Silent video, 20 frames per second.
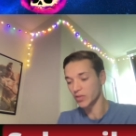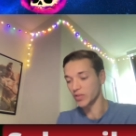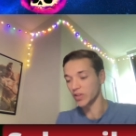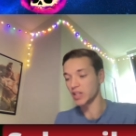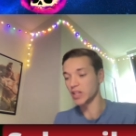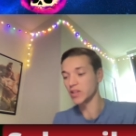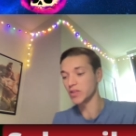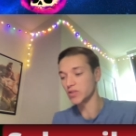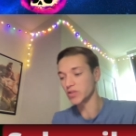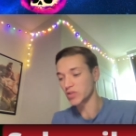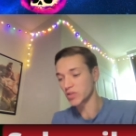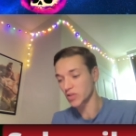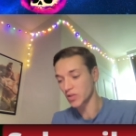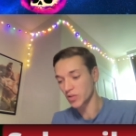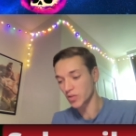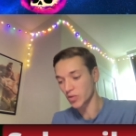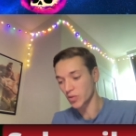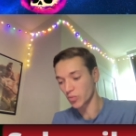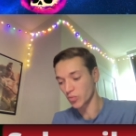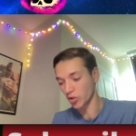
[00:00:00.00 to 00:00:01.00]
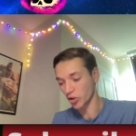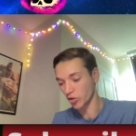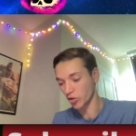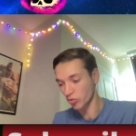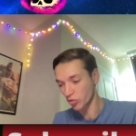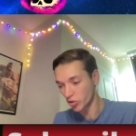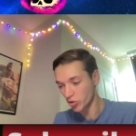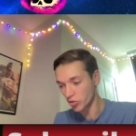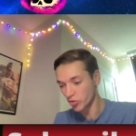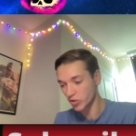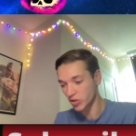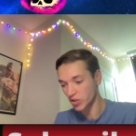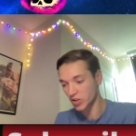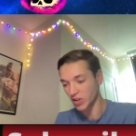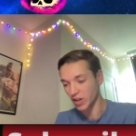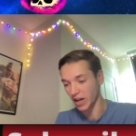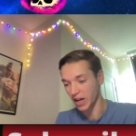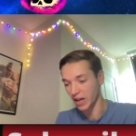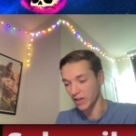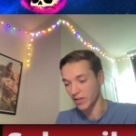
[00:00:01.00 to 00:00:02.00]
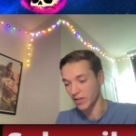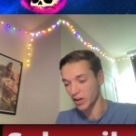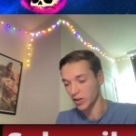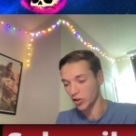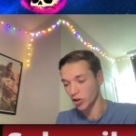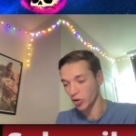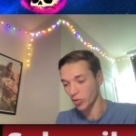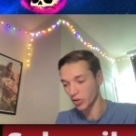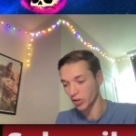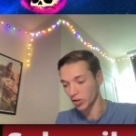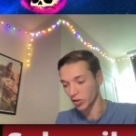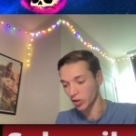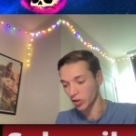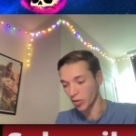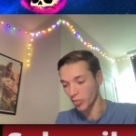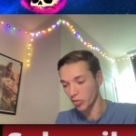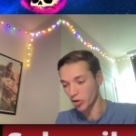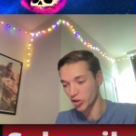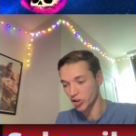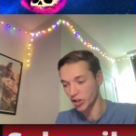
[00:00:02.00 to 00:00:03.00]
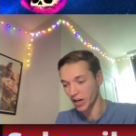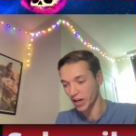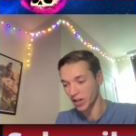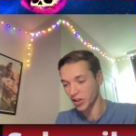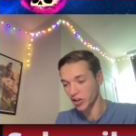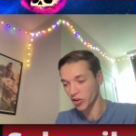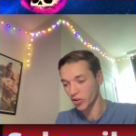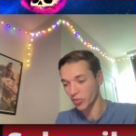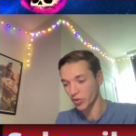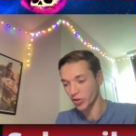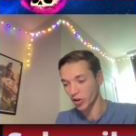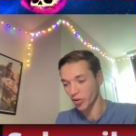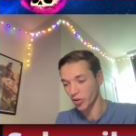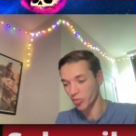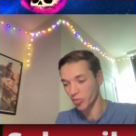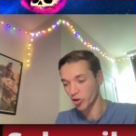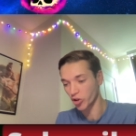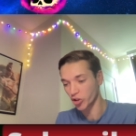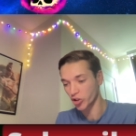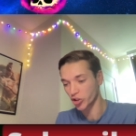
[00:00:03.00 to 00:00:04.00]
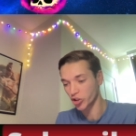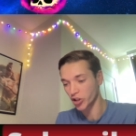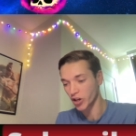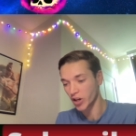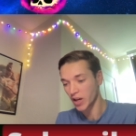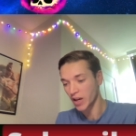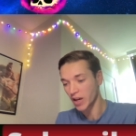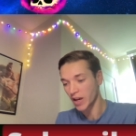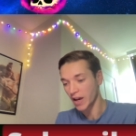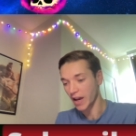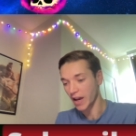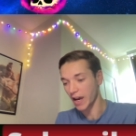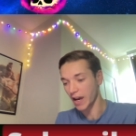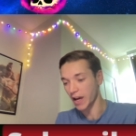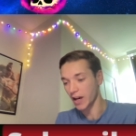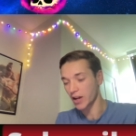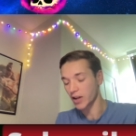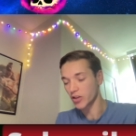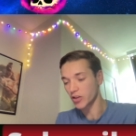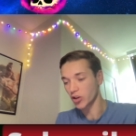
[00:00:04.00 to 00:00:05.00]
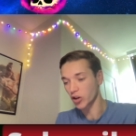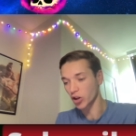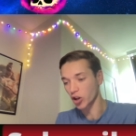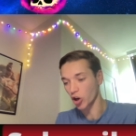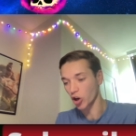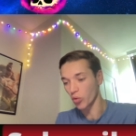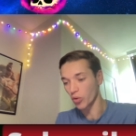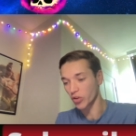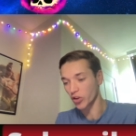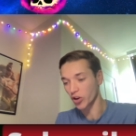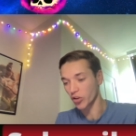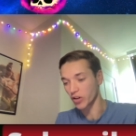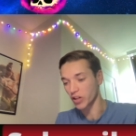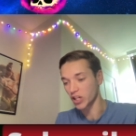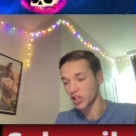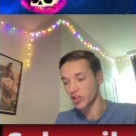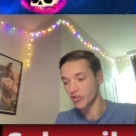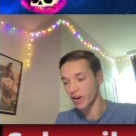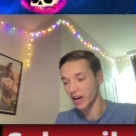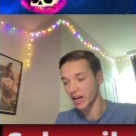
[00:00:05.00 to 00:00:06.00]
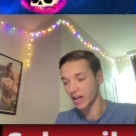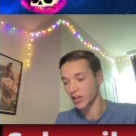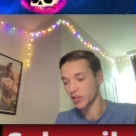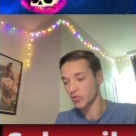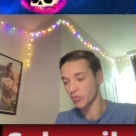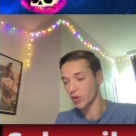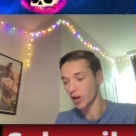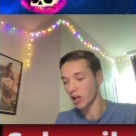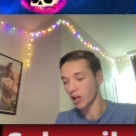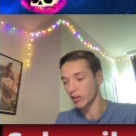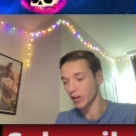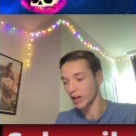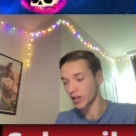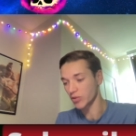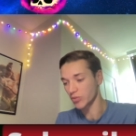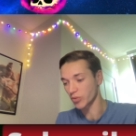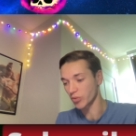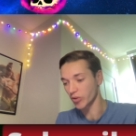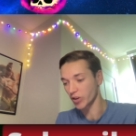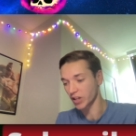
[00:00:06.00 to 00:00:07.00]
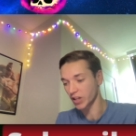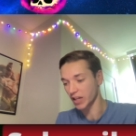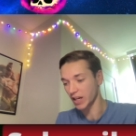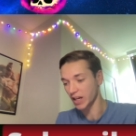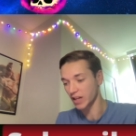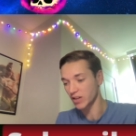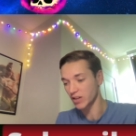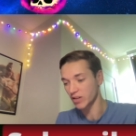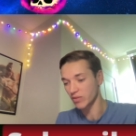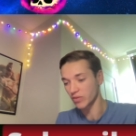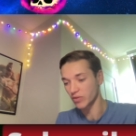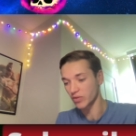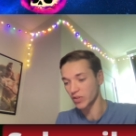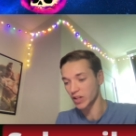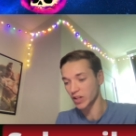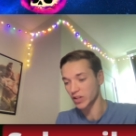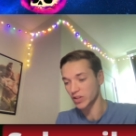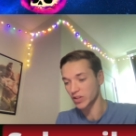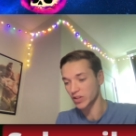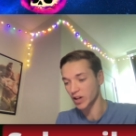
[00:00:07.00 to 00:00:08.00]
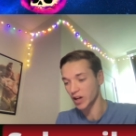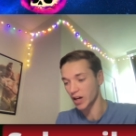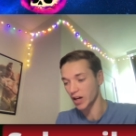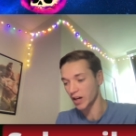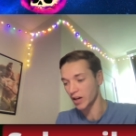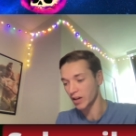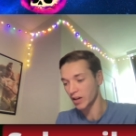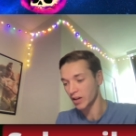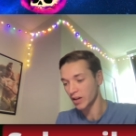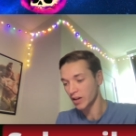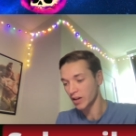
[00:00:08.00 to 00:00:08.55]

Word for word: these Recruits, and then go with a Lumberjack here with our push, and go with our E-Drag as well, guys. We want to get this uh,